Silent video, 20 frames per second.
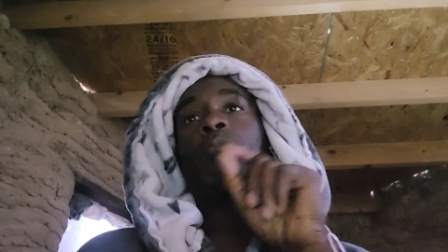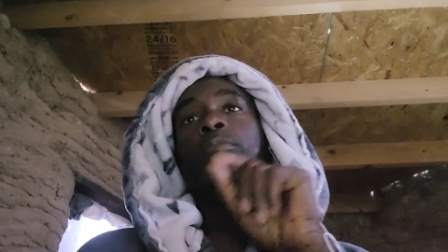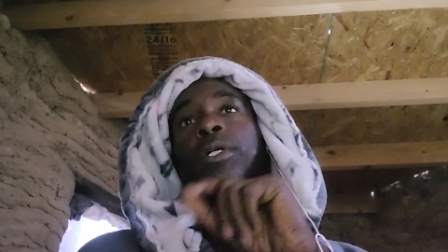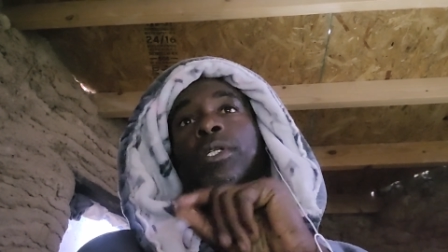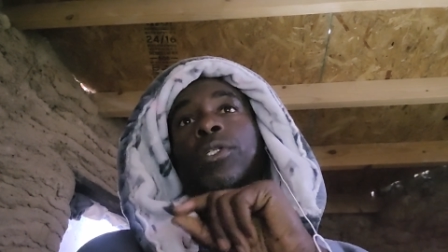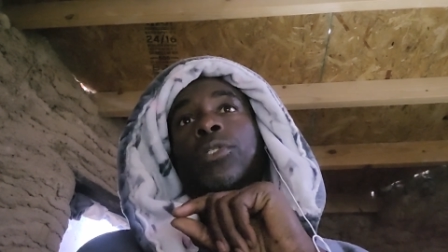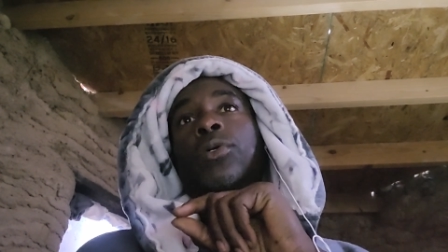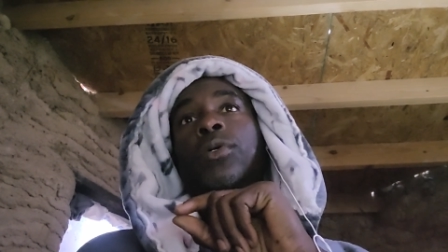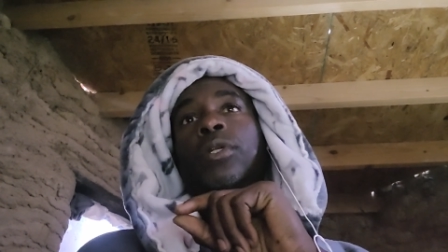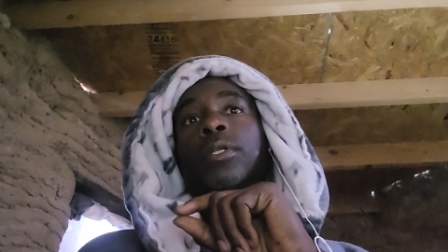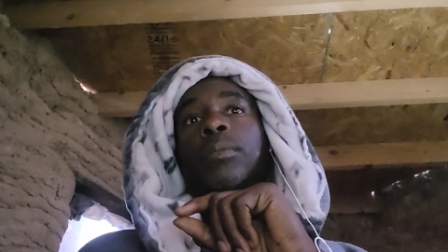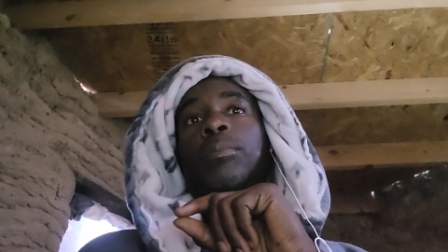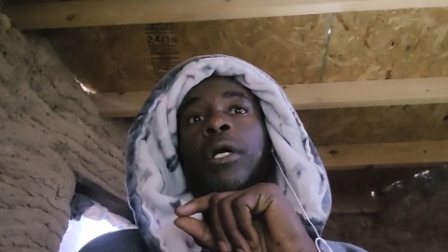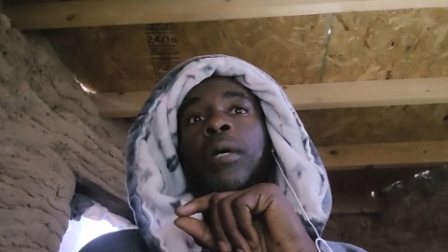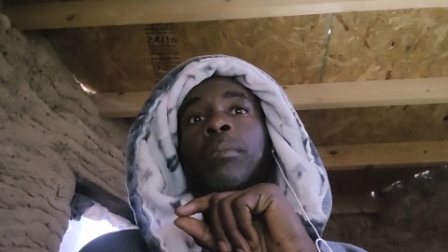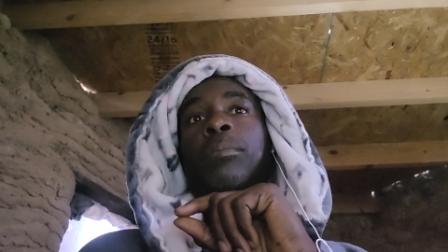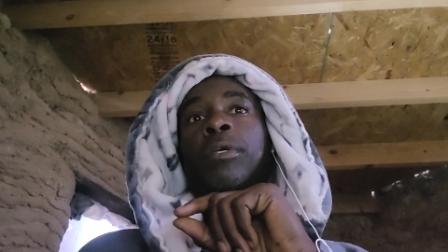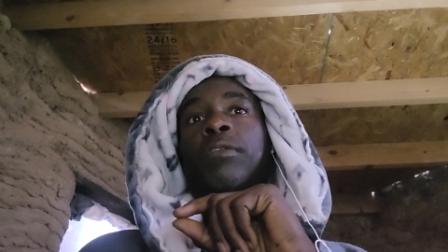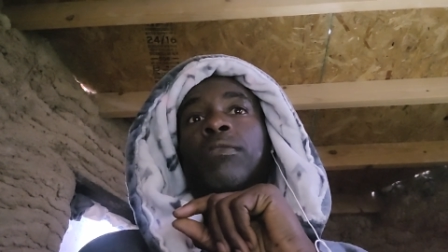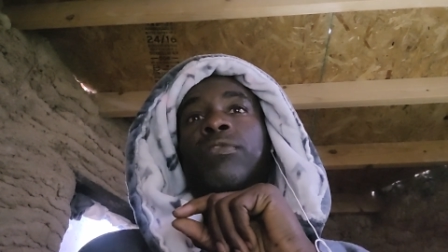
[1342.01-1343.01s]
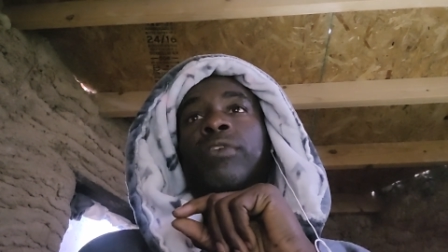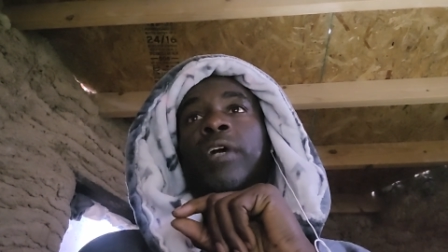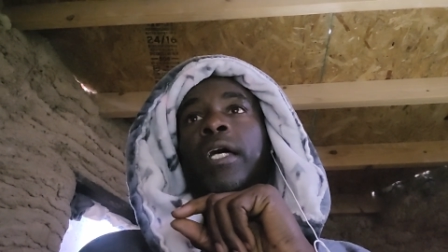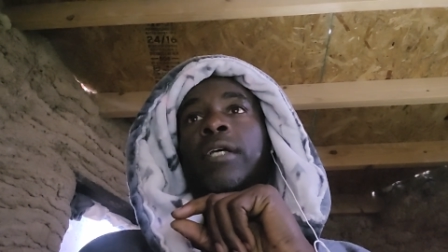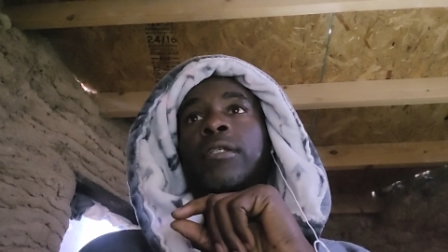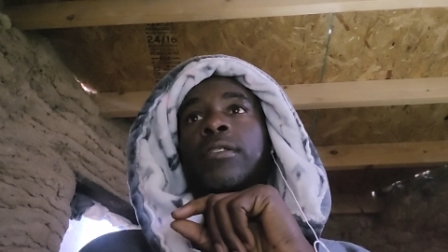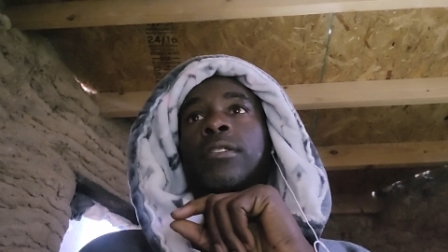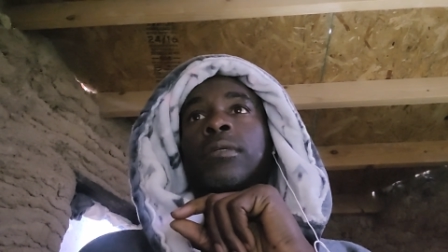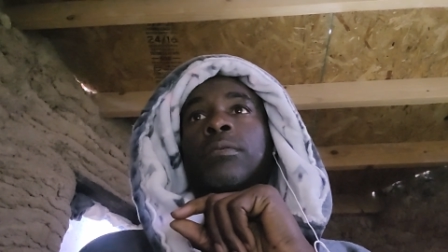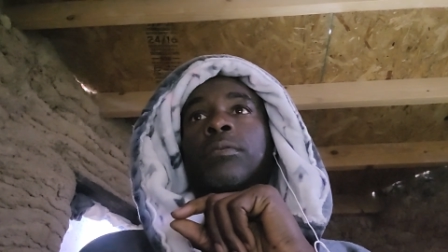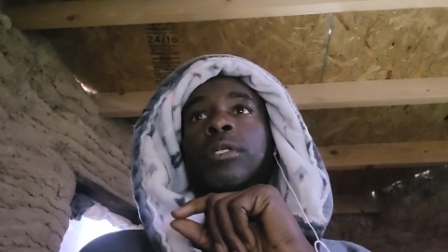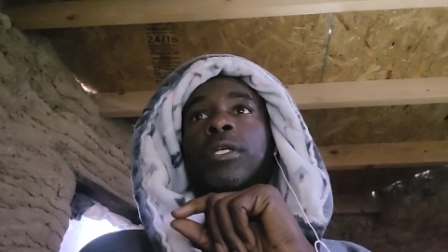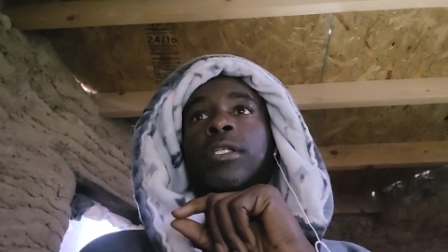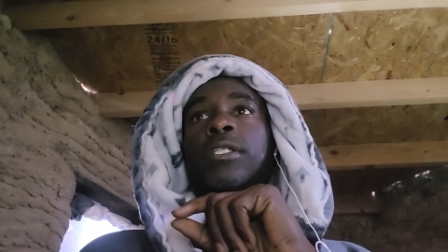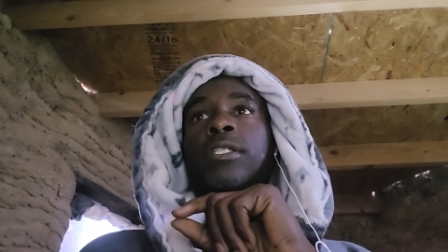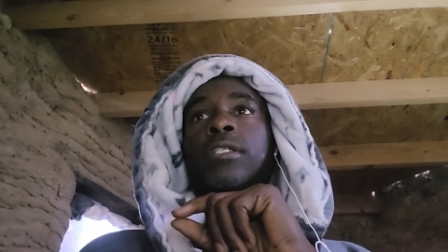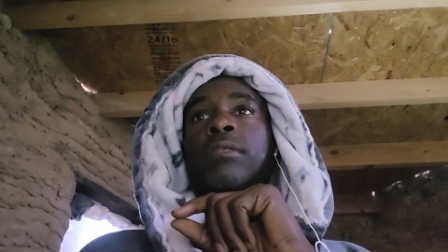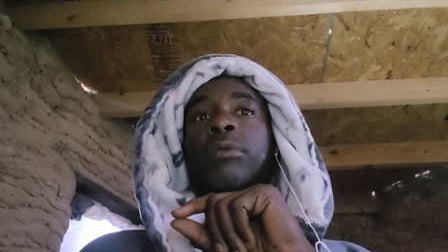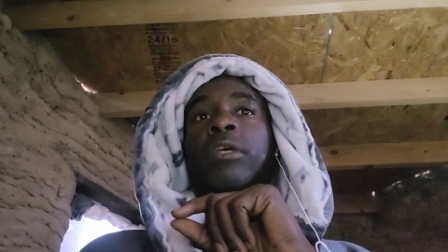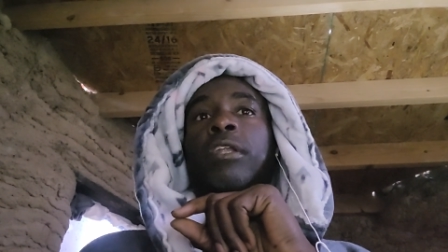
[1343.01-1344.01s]
but do it a bit faster
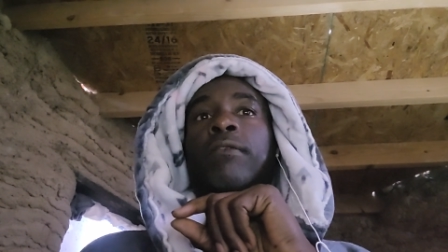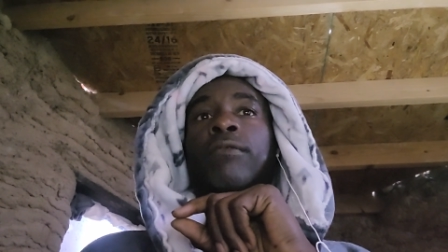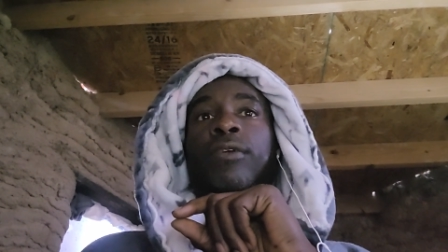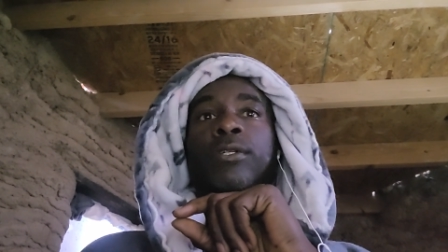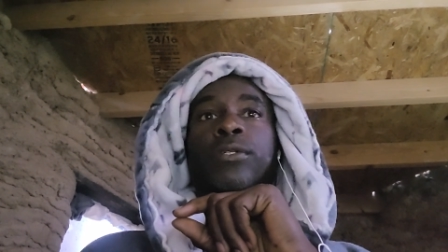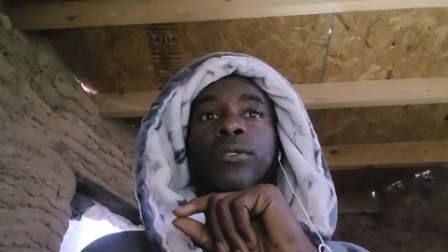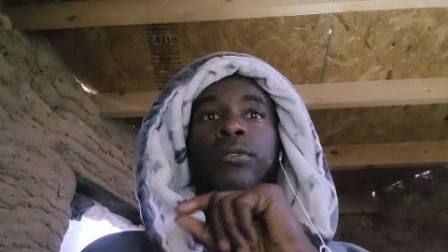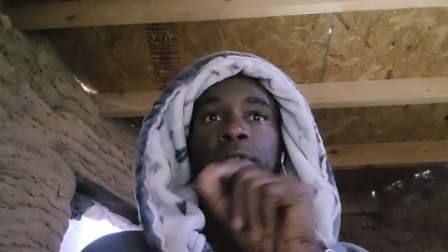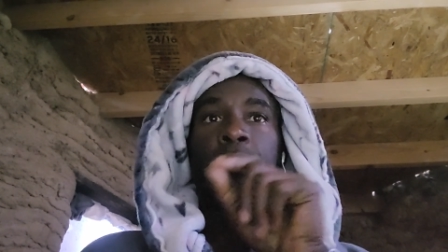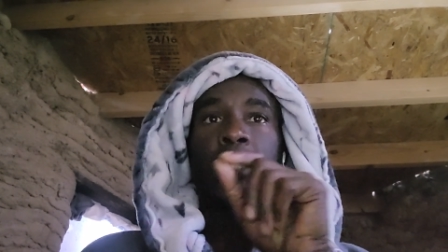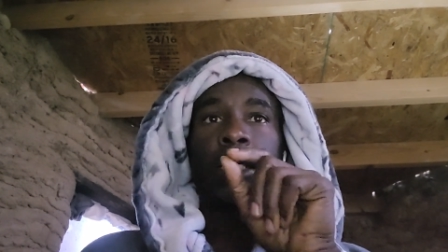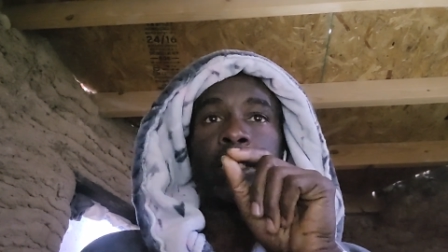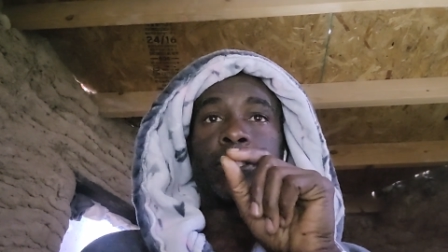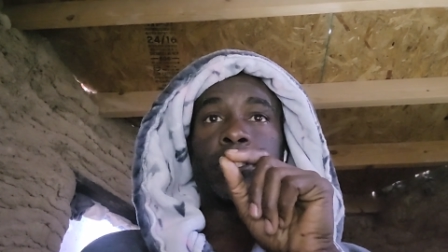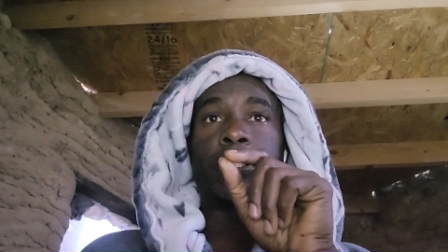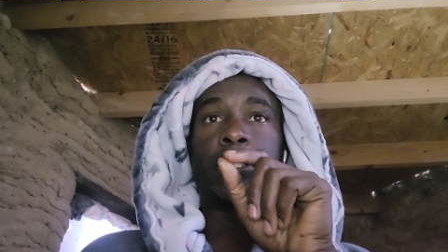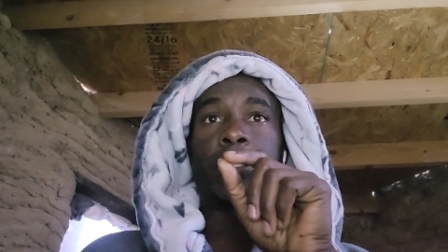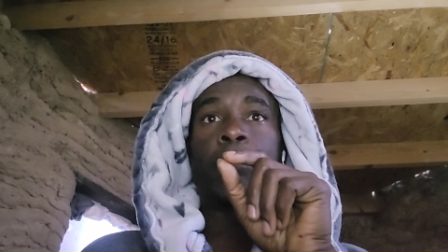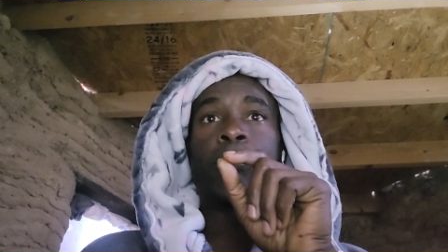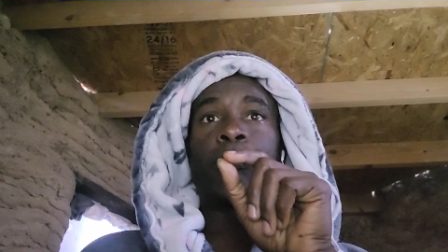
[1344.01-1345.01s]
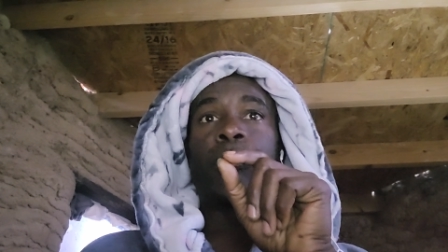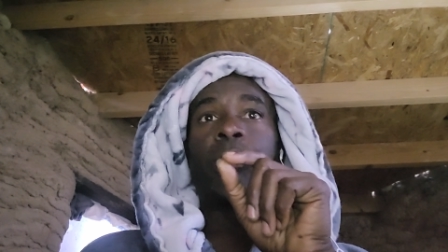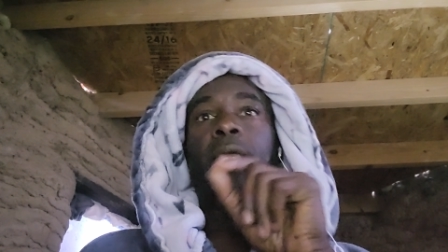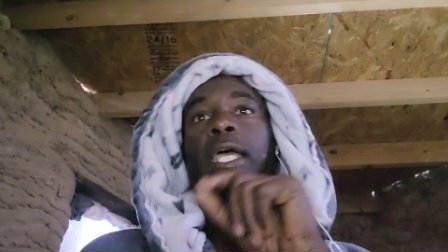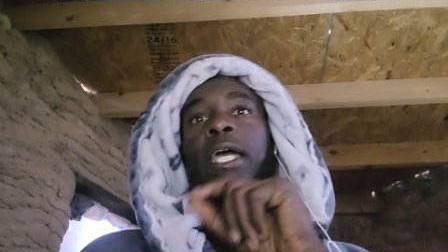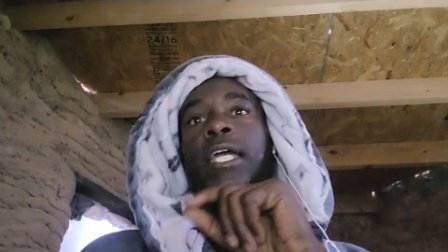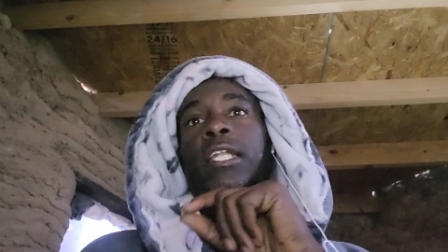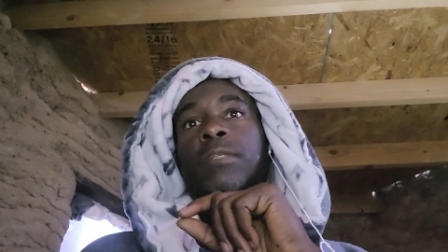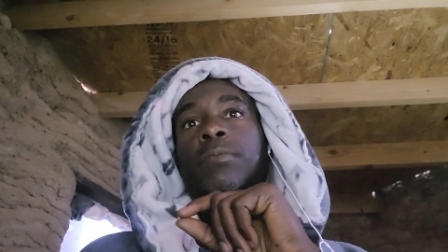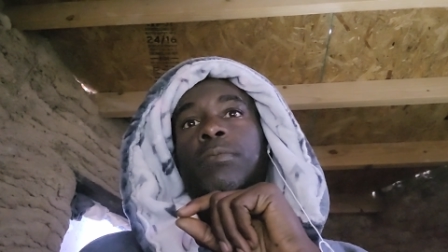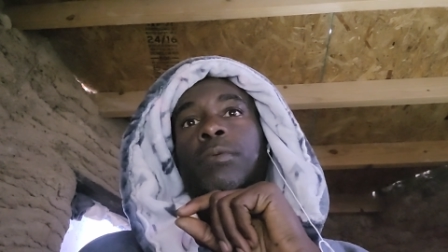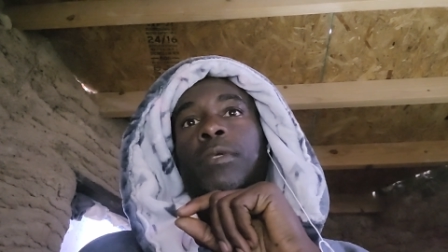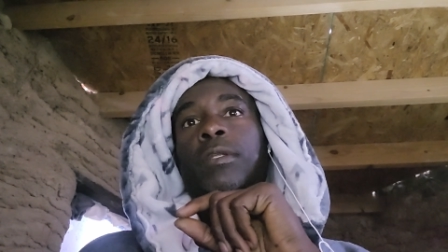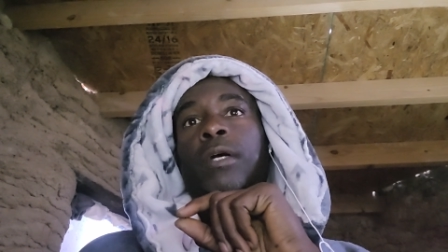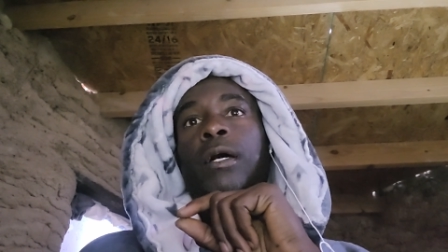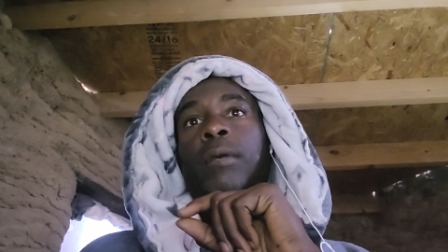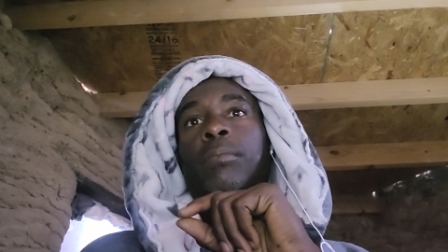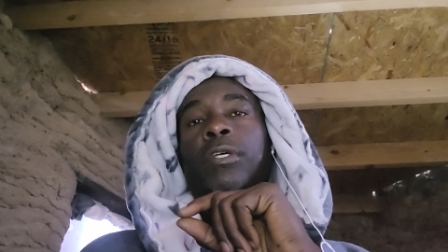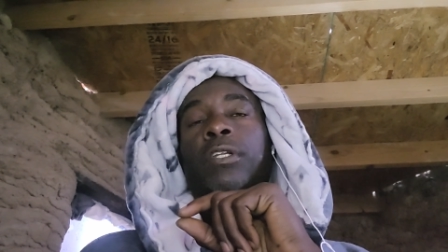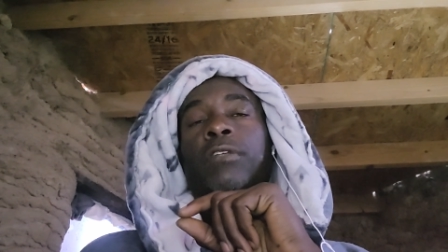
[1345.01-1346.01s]
because it's beneficial to nature and it's
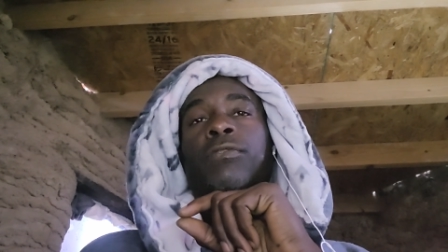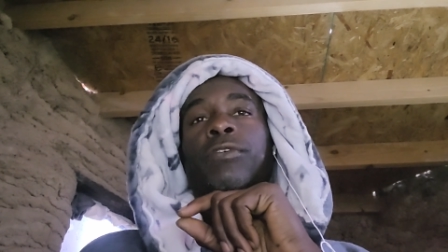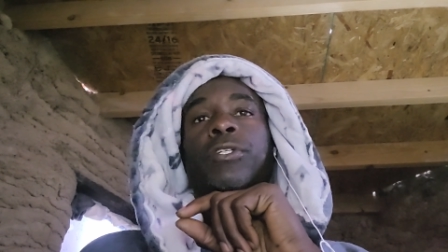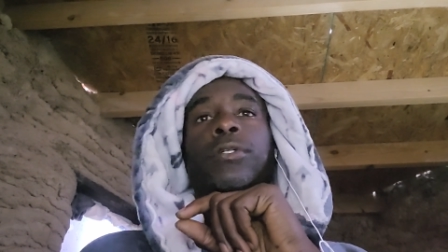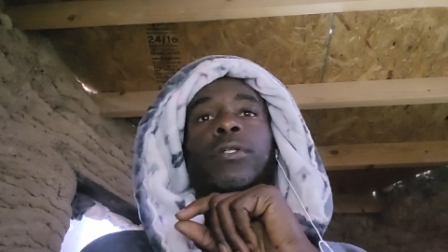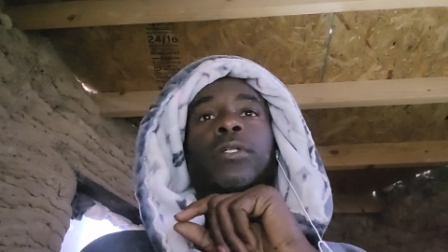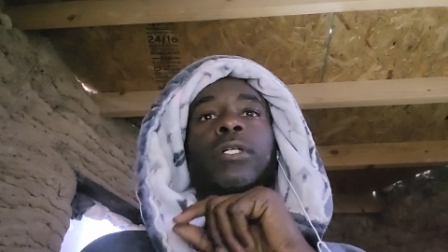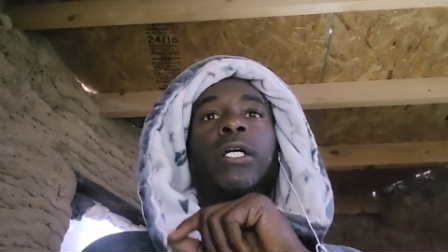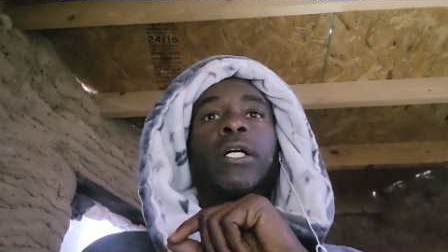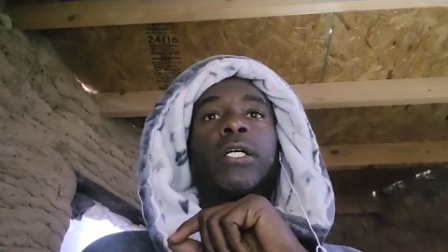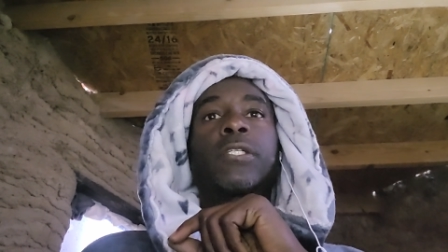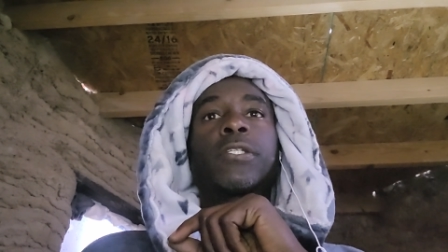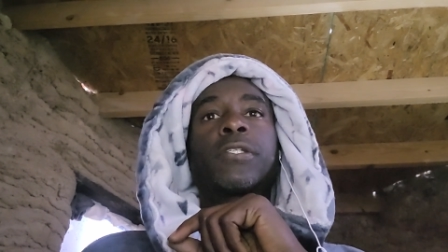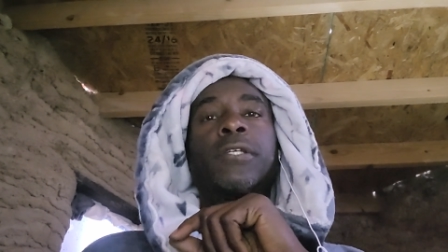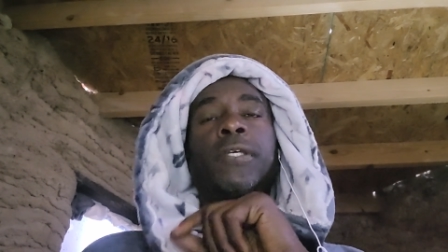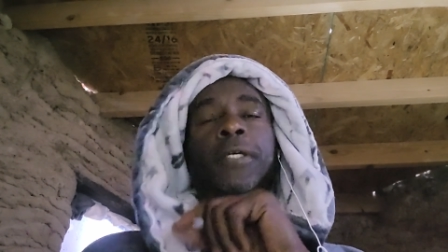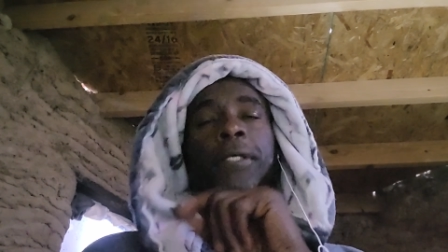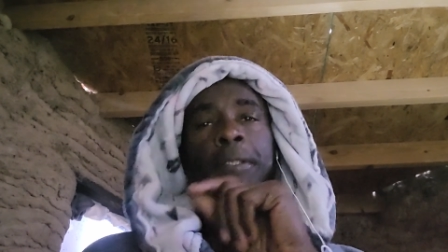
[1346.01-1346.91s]
beneficial to us.